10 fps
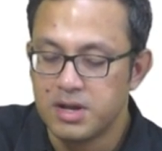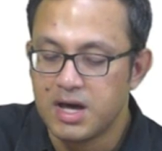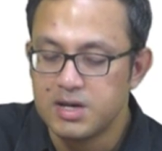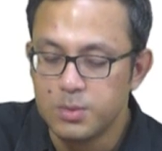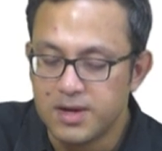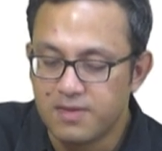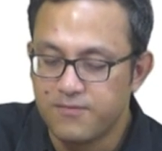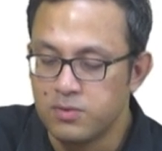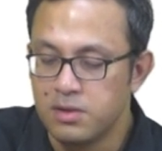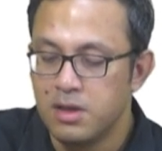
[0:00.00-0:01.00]

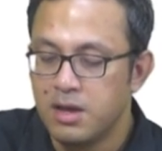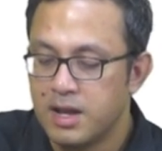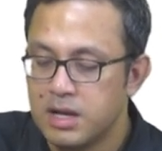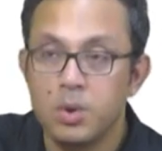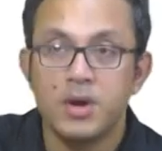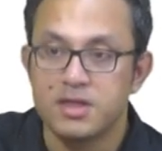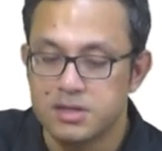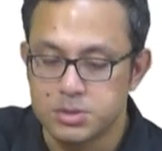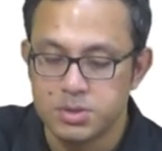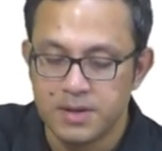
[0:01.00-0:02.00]
unrestful and
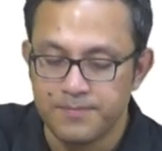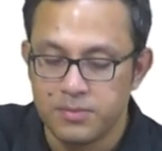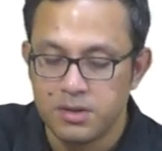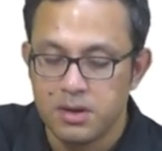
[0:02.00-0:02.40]
noisy dream,